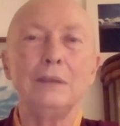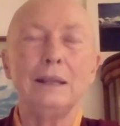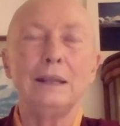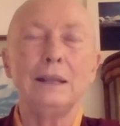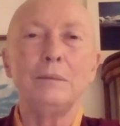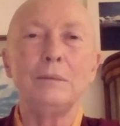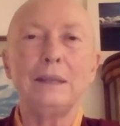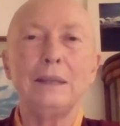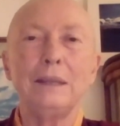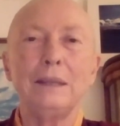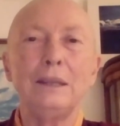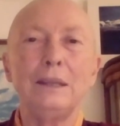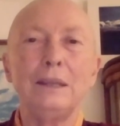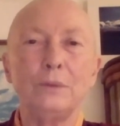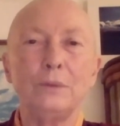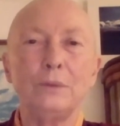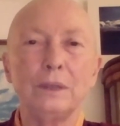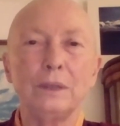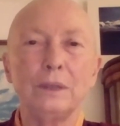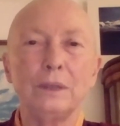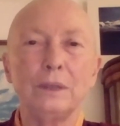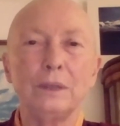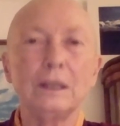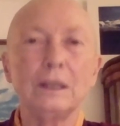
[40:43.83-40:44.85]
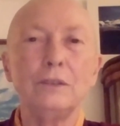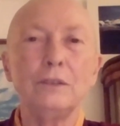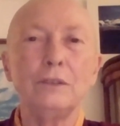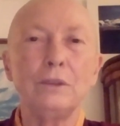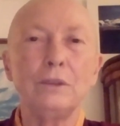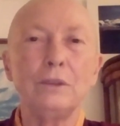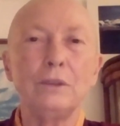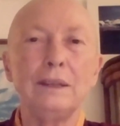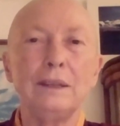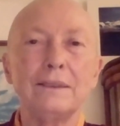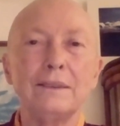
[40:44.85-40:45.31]
in many different
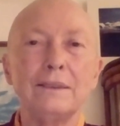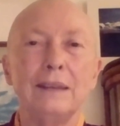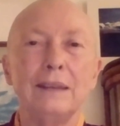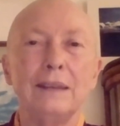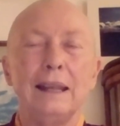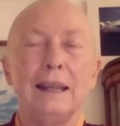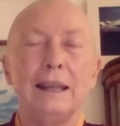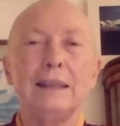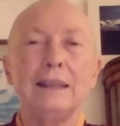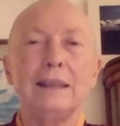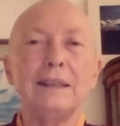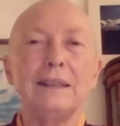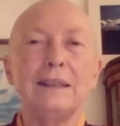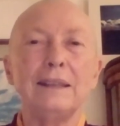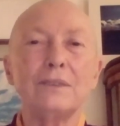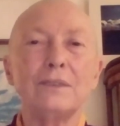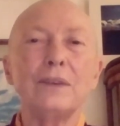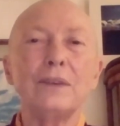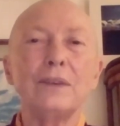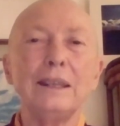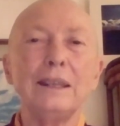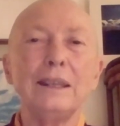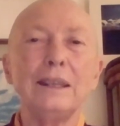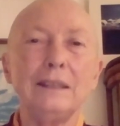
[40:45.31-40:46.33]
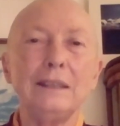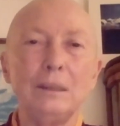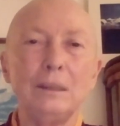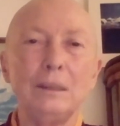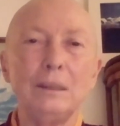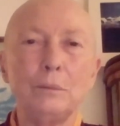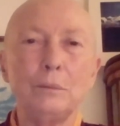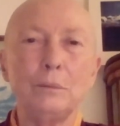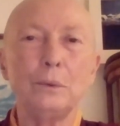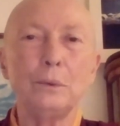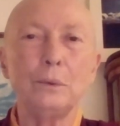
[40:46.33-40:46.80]
countries. And that's vitally
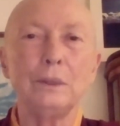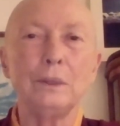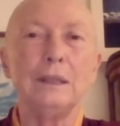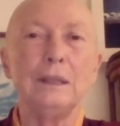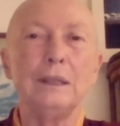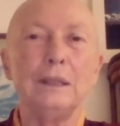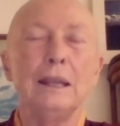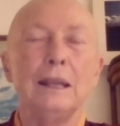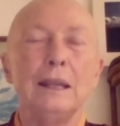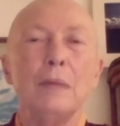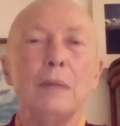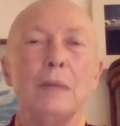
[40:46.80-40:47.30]
important.